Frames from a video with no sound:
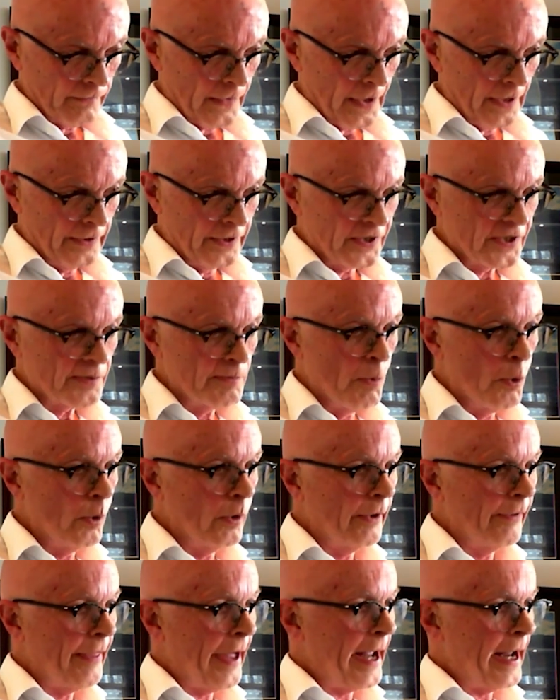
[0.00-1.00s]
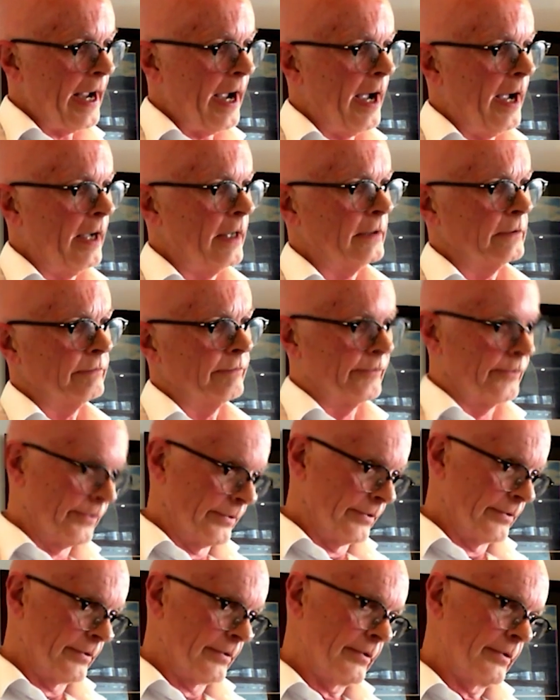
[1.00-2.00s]
The smaller they are,
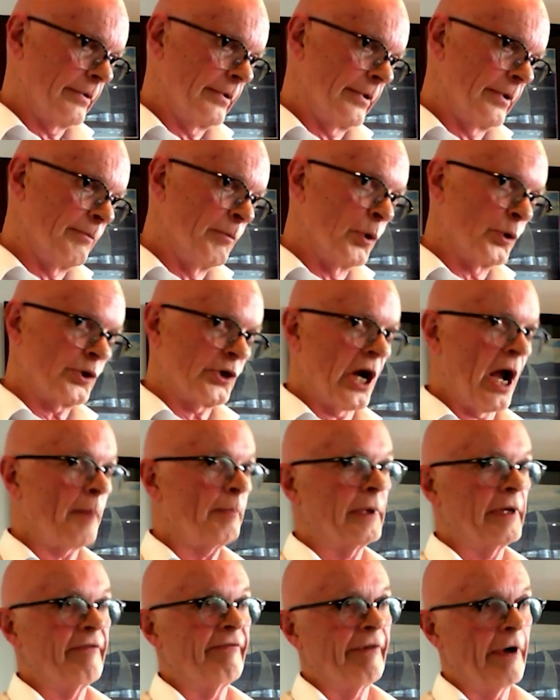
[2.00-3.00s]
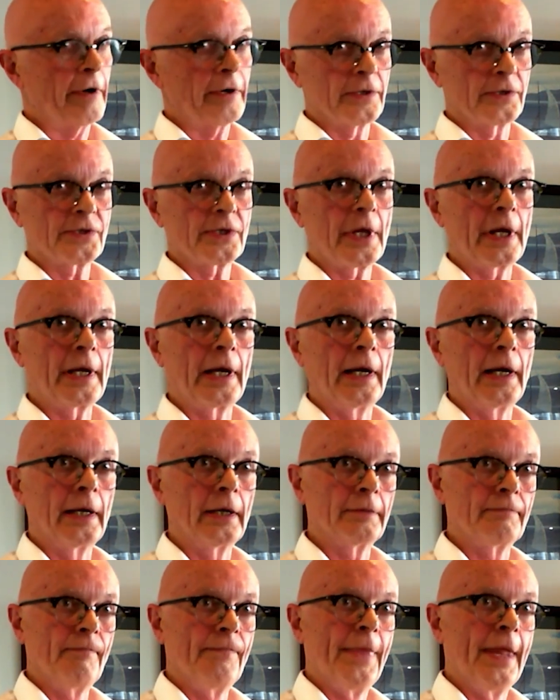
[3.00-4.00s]
the more sharply focused they
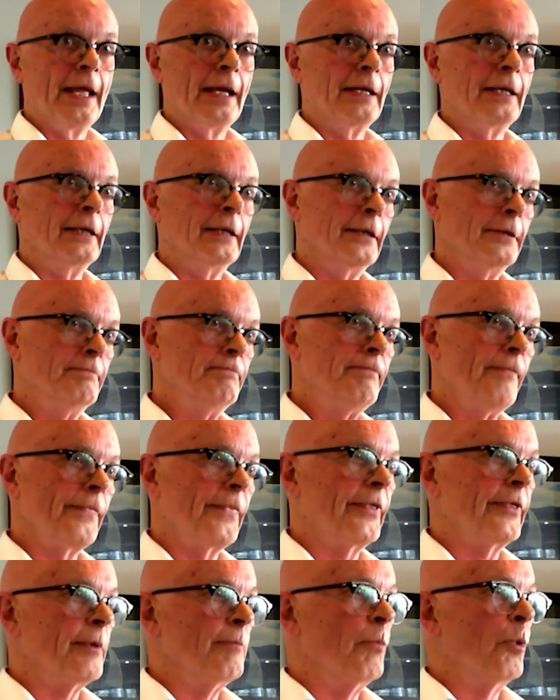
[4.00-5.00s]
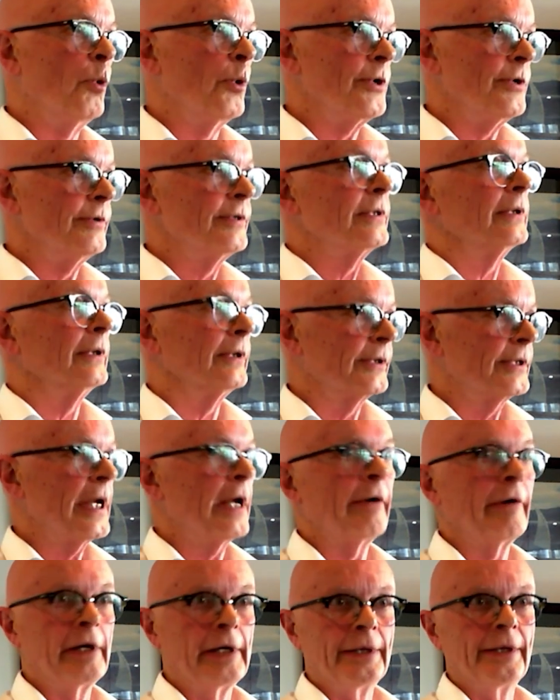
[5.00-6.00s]
are, the more
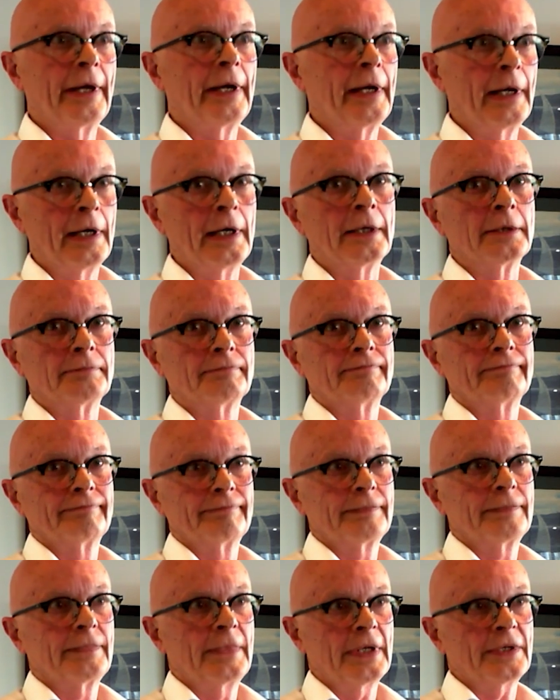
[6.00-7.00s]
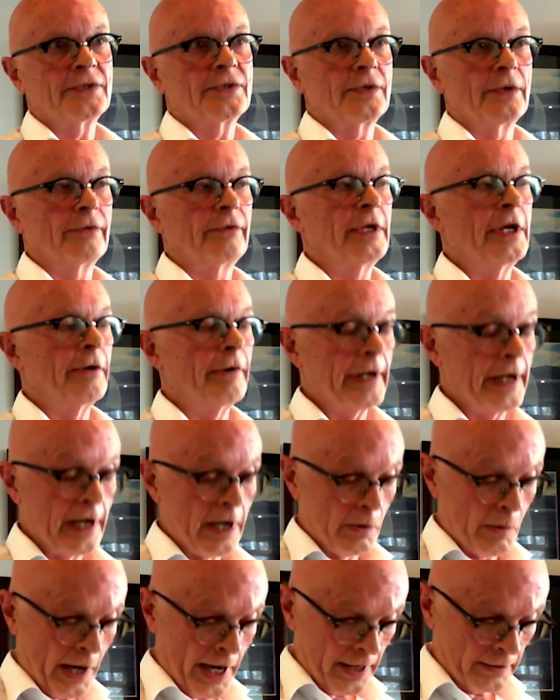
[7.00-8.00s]
utilitarian they are. That's the theory
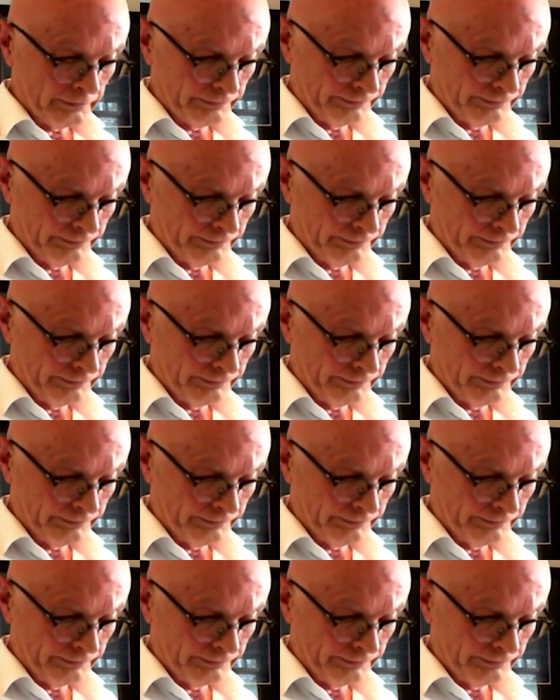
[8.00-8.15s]
anyway.